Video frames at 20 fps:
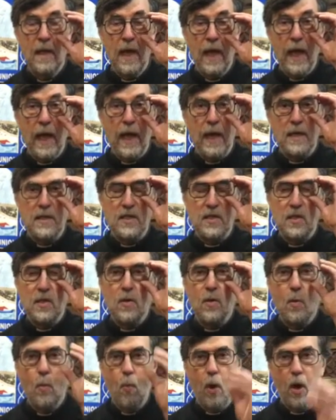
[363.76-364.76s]
is
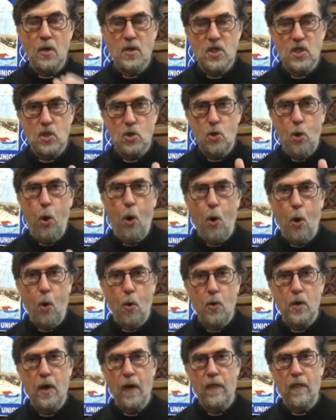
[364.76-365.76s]
what's
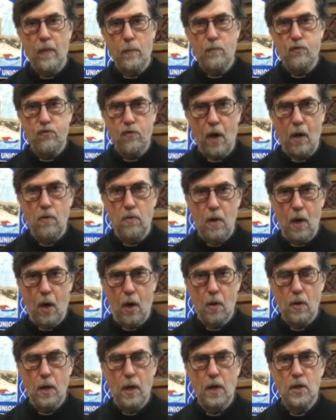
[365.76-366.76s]
called the
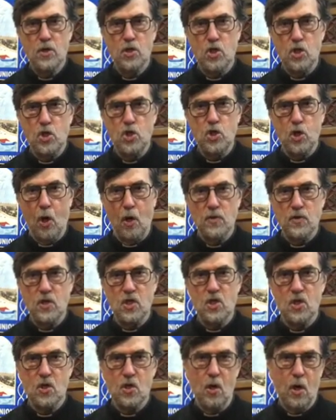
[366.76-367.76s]
prologue to
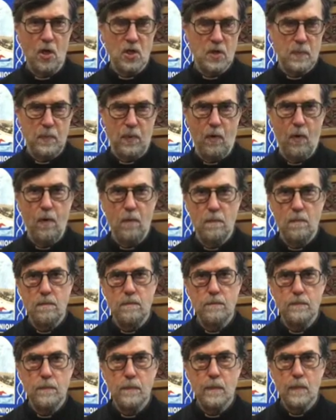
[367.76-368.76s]
John's Gospel.
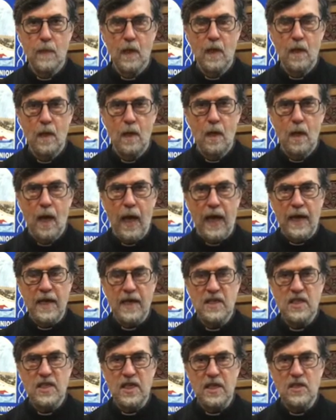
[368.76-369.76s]
And
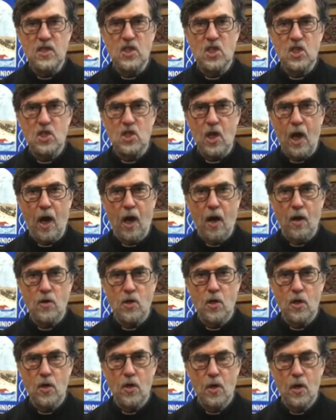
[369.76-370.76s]
it's in
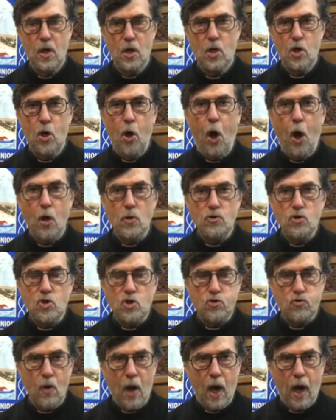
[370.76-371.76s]
stark
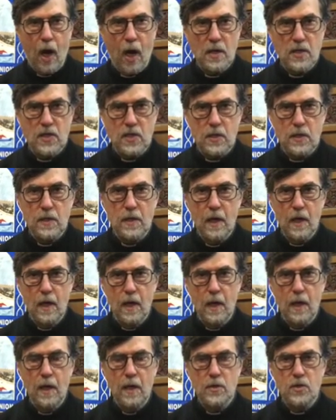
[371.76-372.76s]
contrast
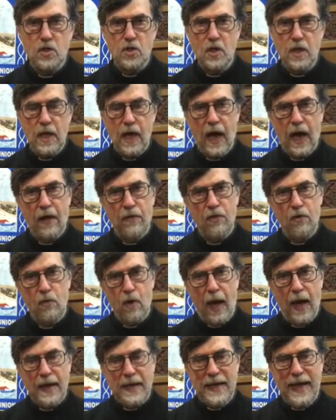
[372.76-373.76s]
to the other
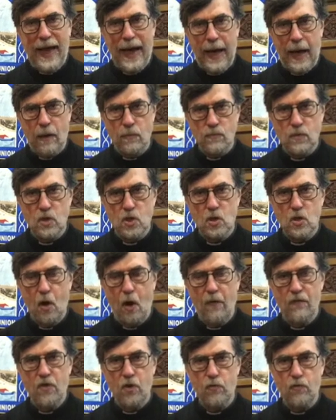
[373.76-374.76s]
accounts
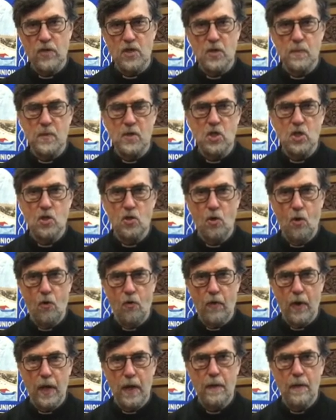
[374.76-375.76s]
of the Christmas
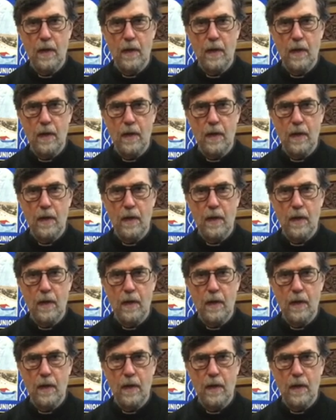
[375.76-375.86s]
story.